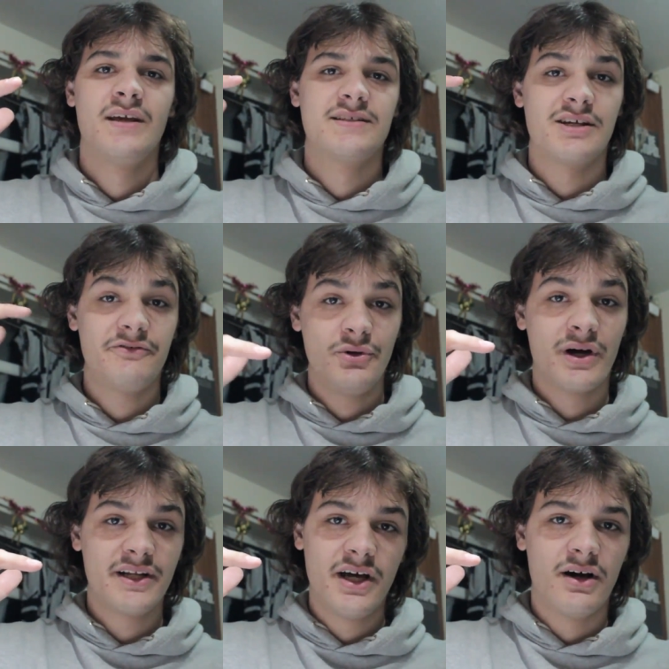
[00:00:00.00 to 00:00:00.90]
So if you
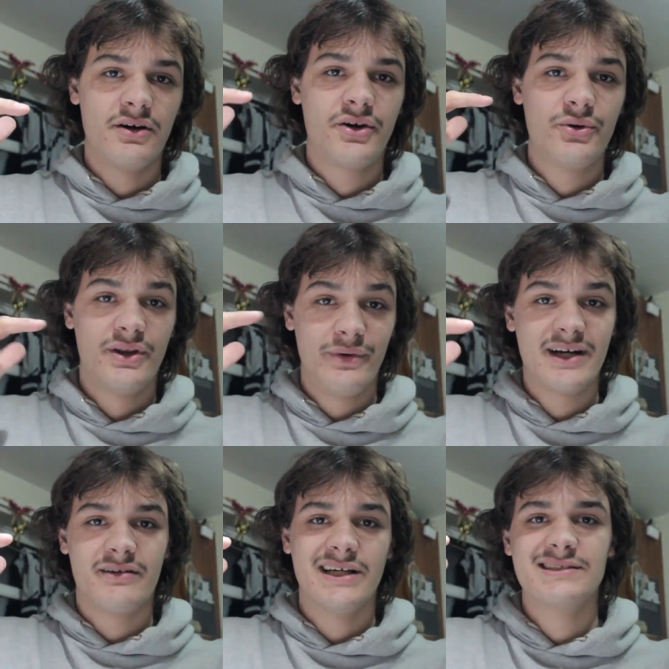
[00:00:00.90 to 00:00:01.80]
want to know who the
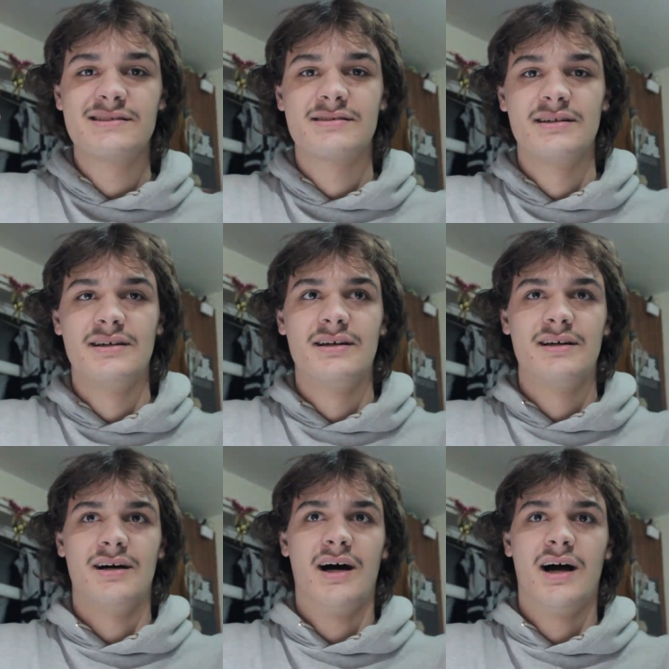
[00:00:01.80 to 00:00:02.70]
winner is,
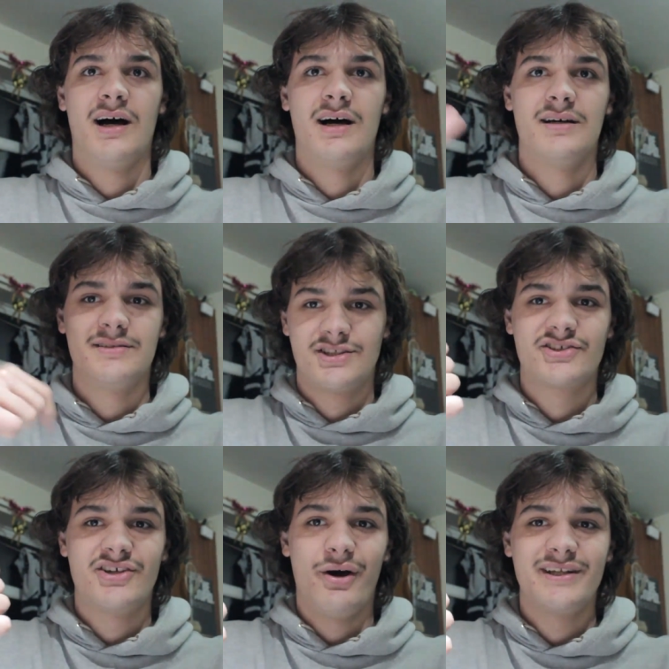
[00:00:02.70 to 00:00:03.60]
uh,
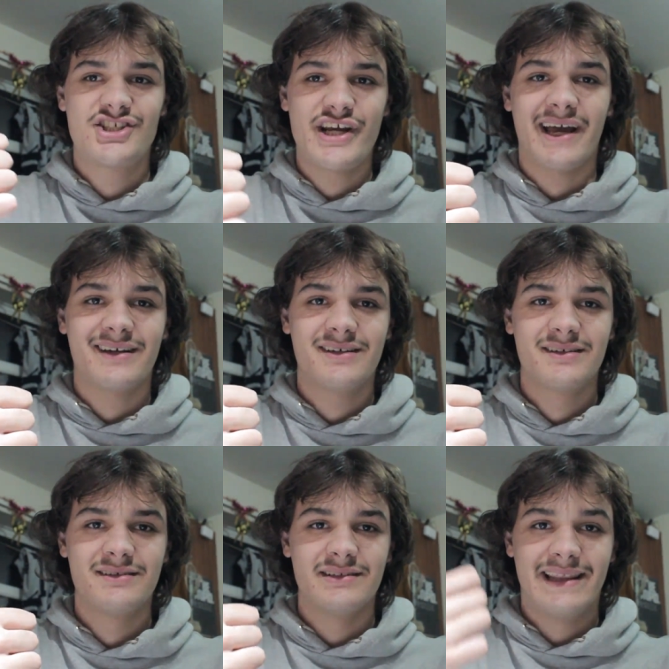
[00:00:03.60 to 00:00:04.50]
just go and check
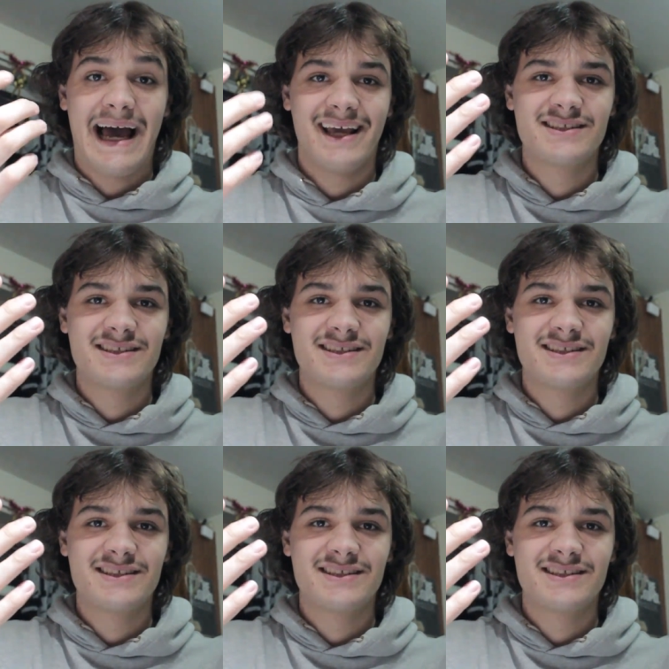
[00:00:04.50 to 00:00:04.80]
that